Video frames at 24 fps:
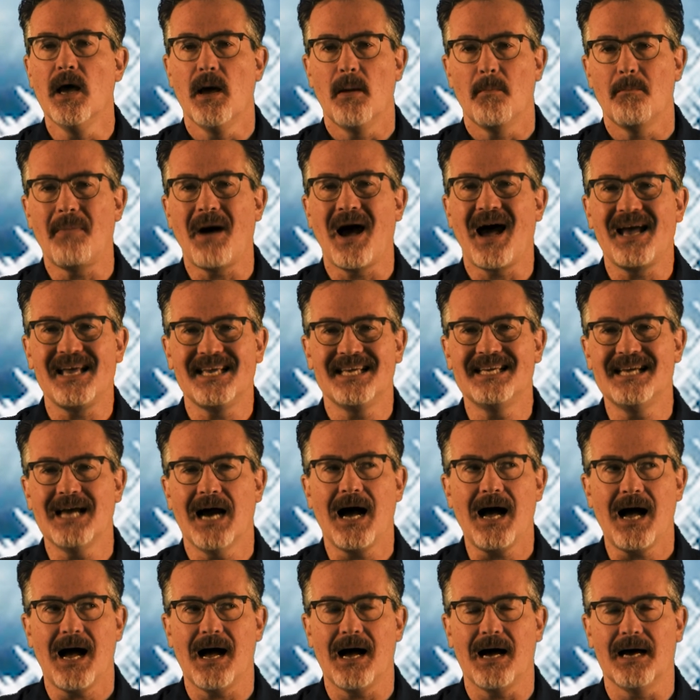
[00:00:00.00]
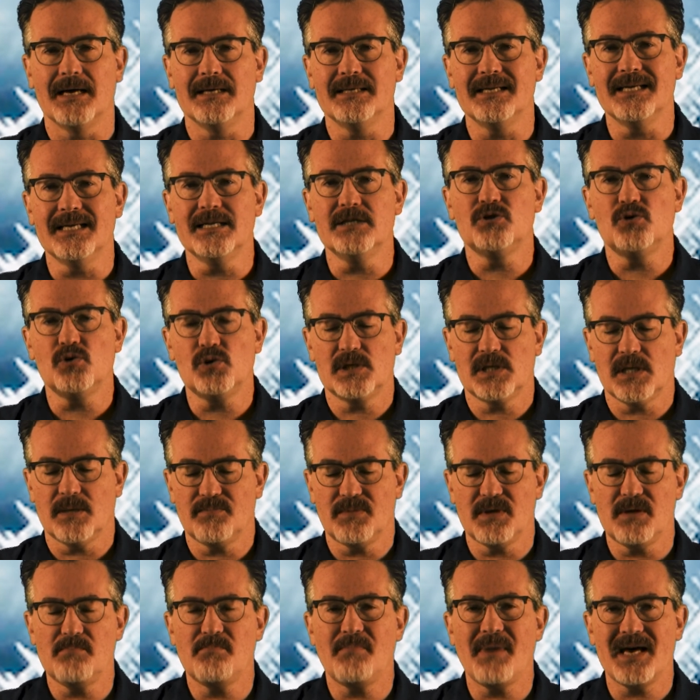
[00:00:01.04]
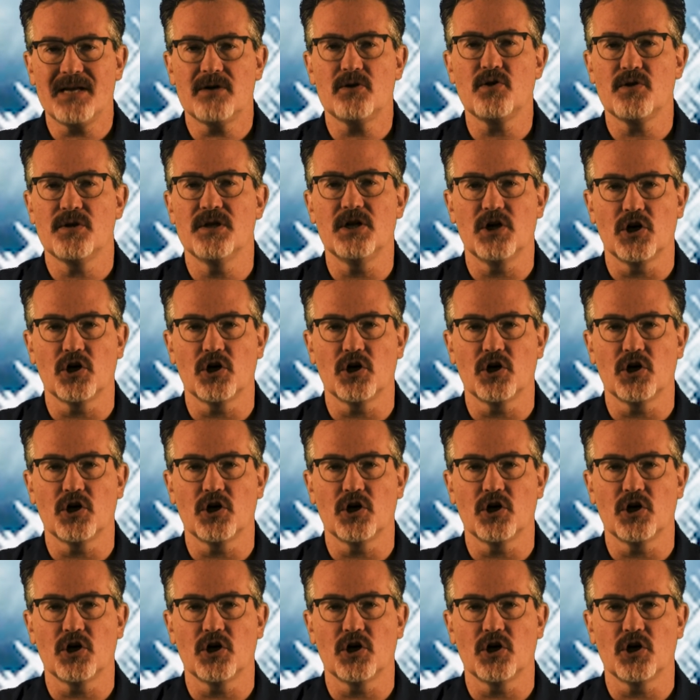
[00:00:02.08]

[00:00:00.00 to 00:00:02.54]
by God into something better than